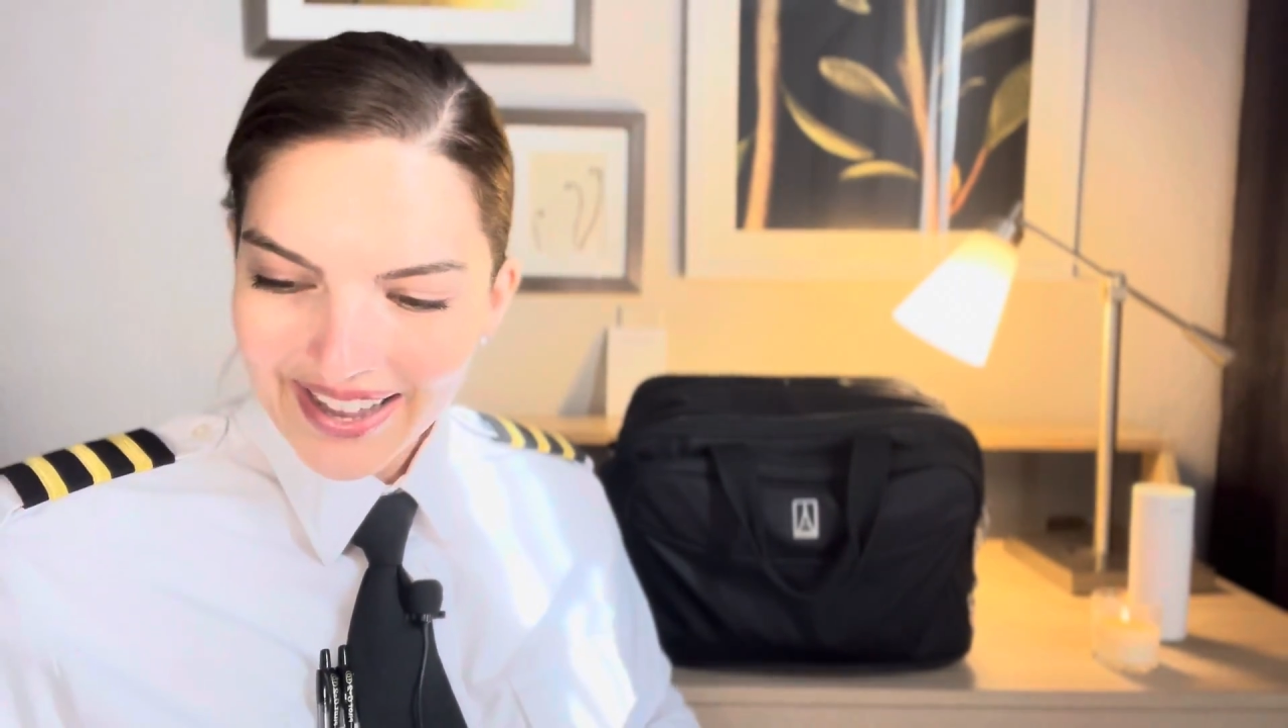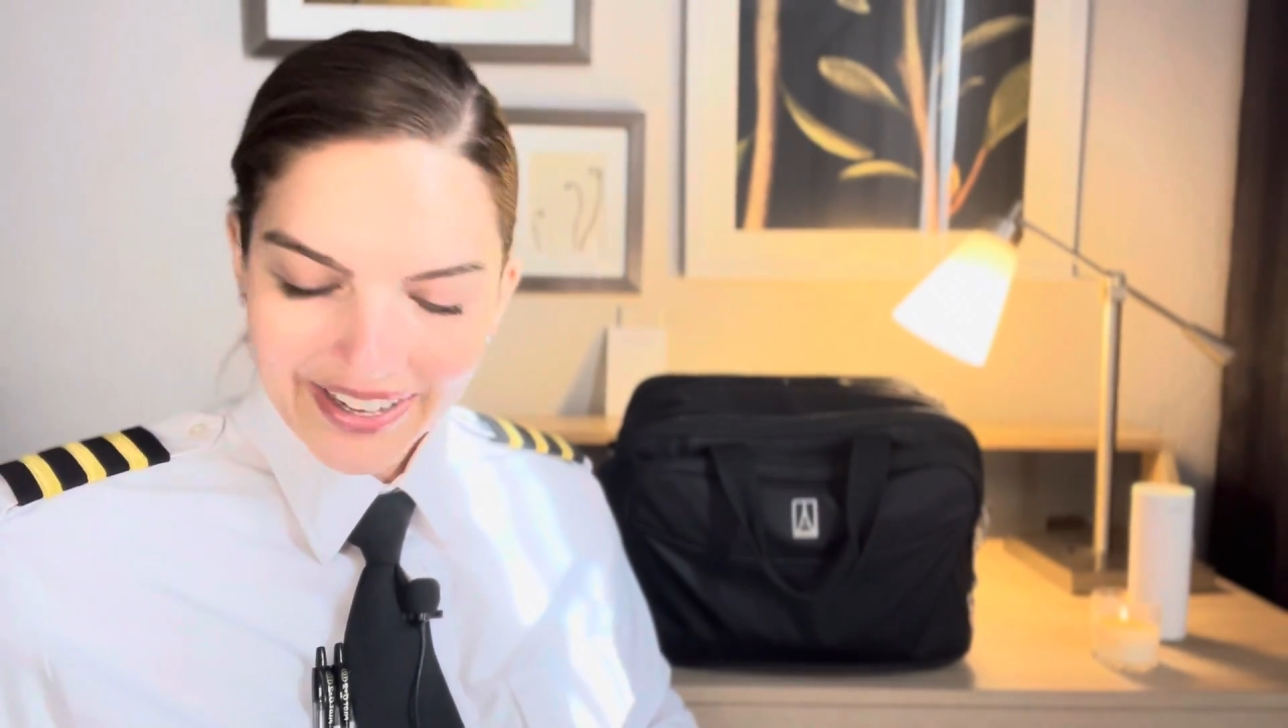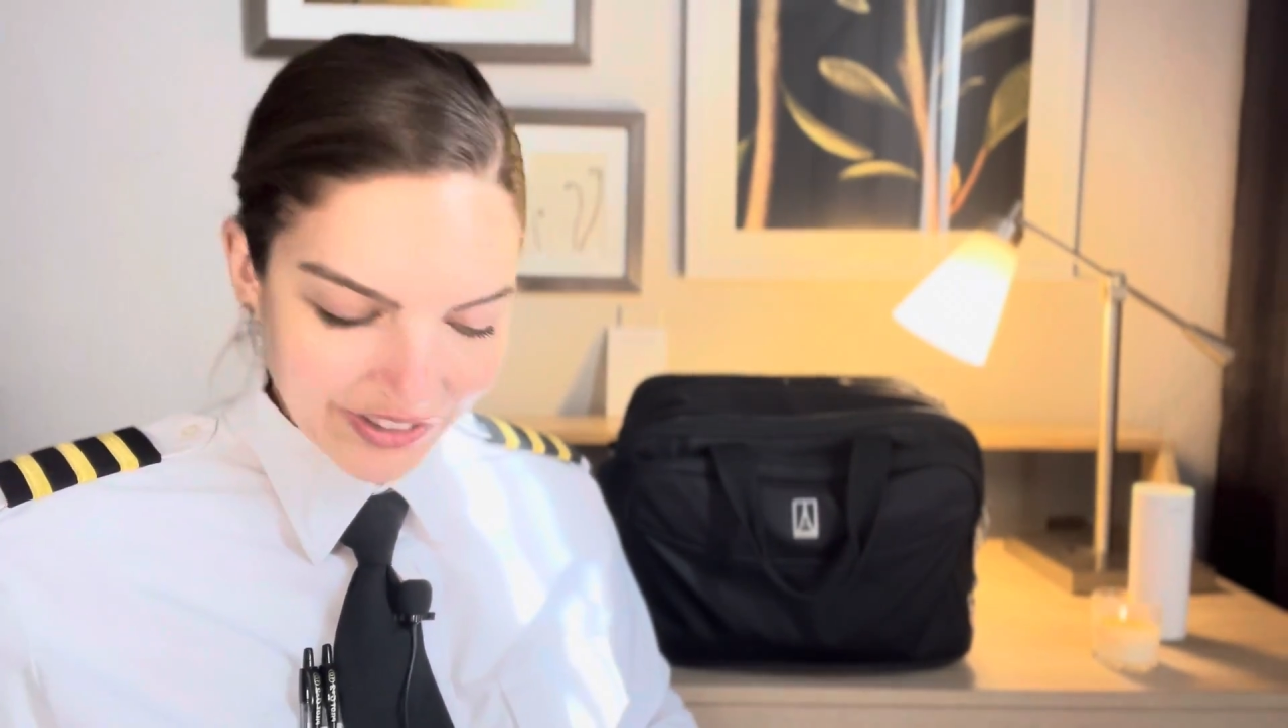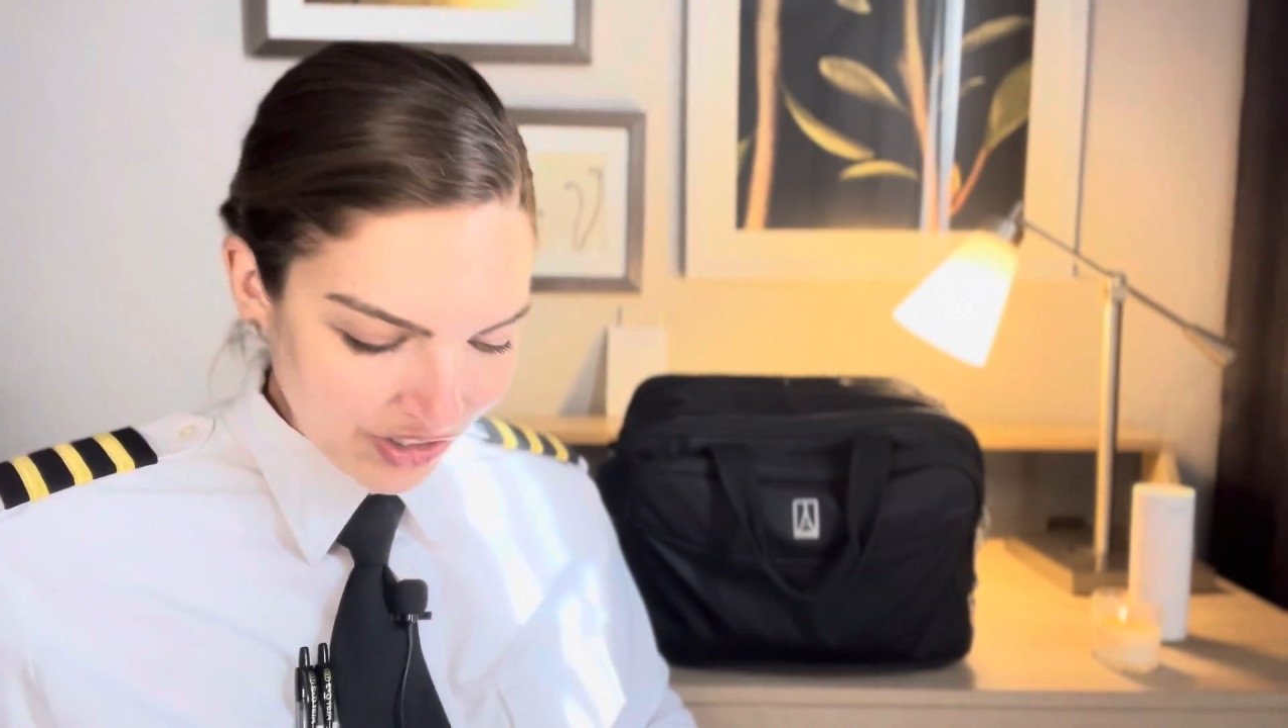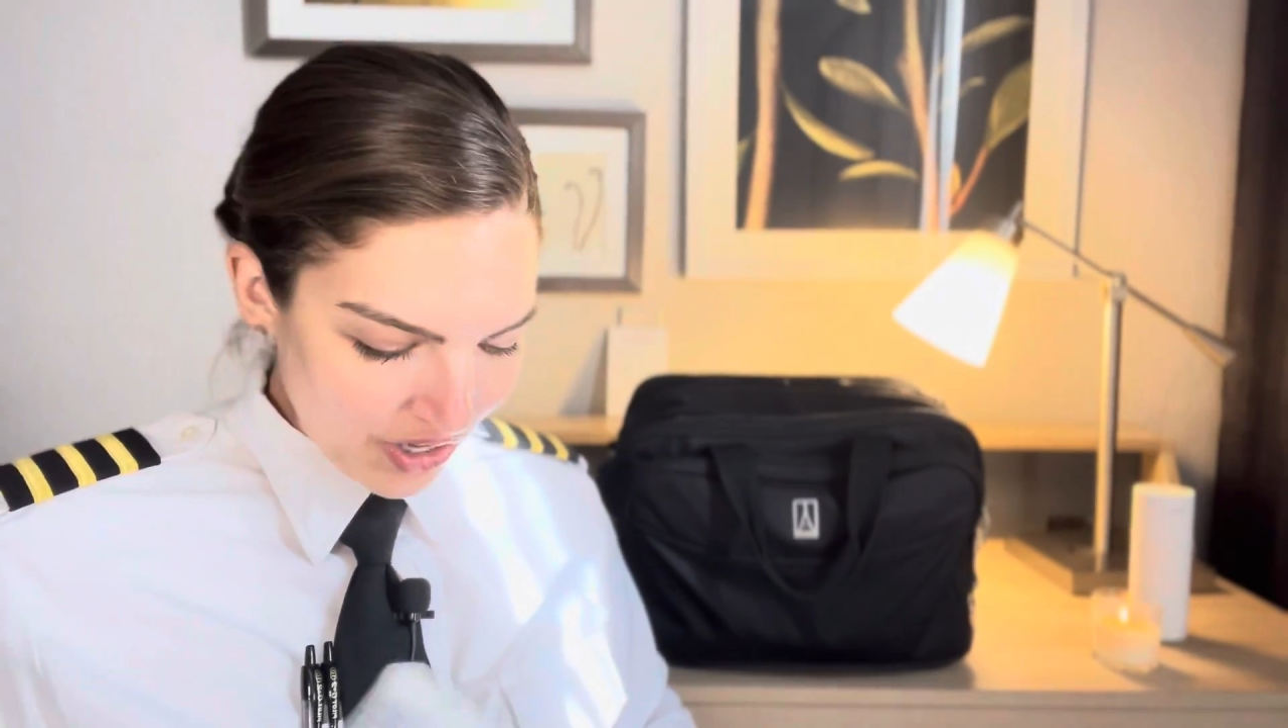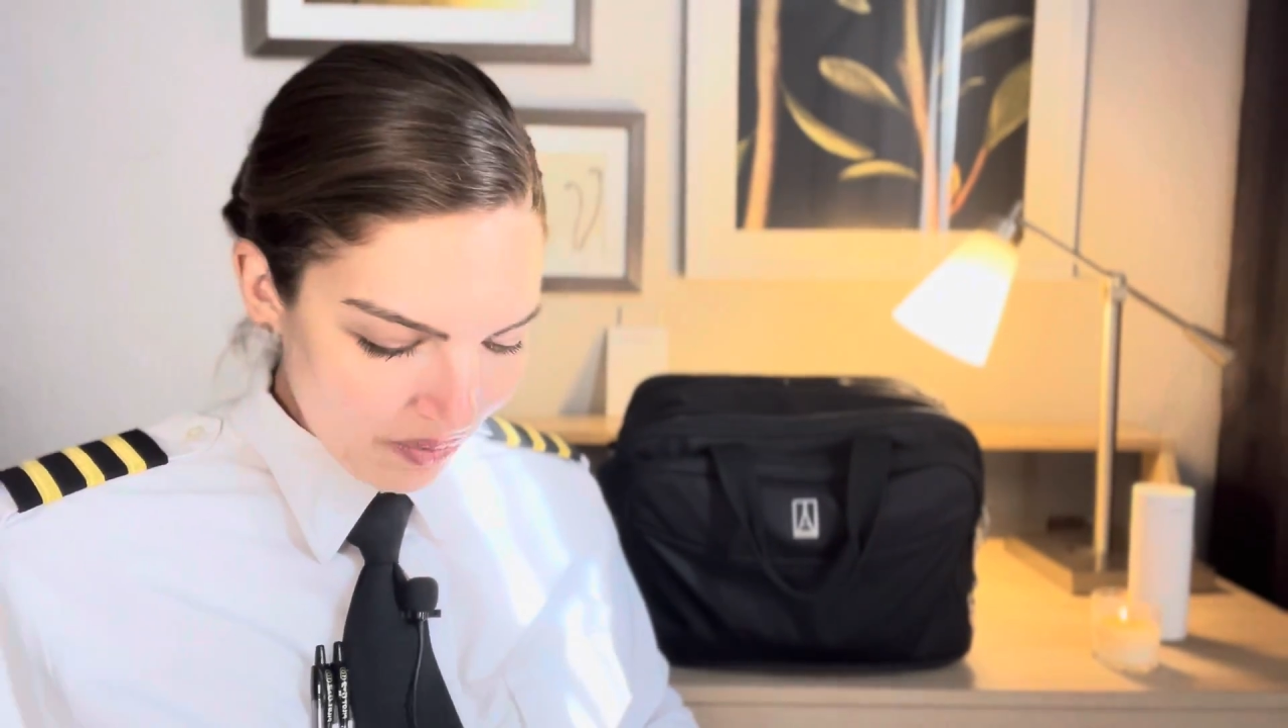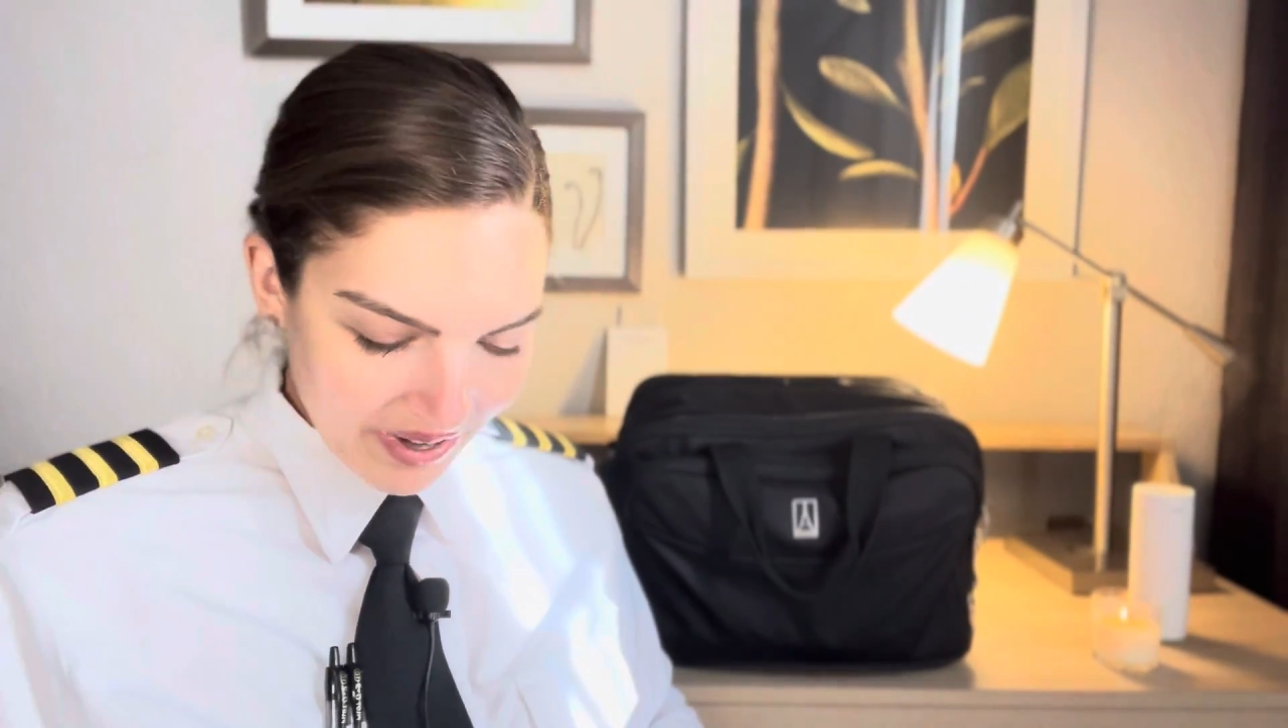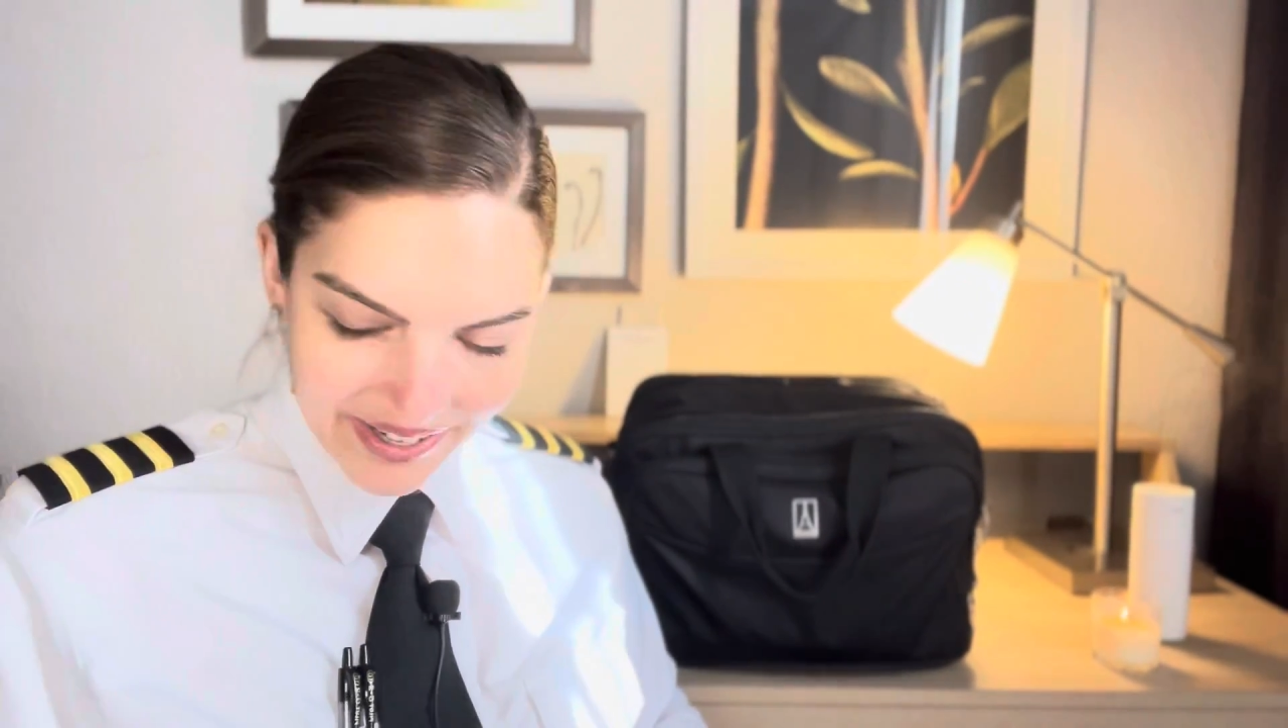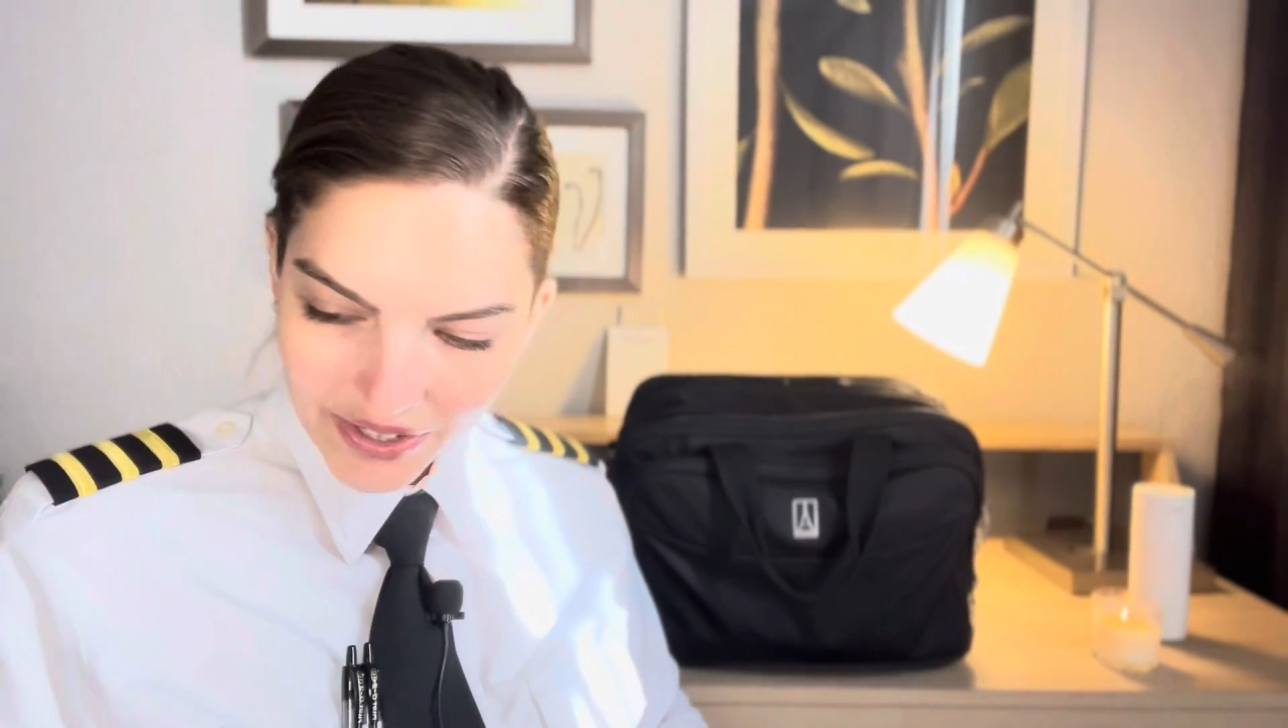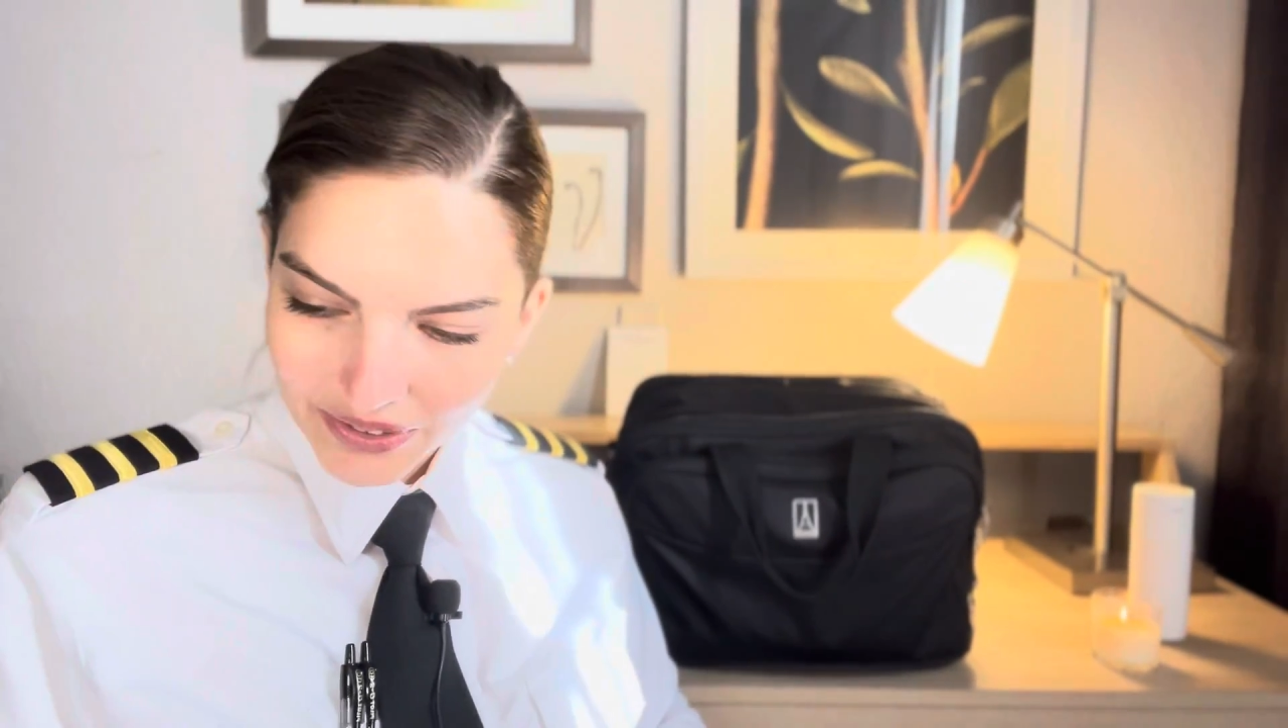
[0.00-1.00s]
Because you know what I do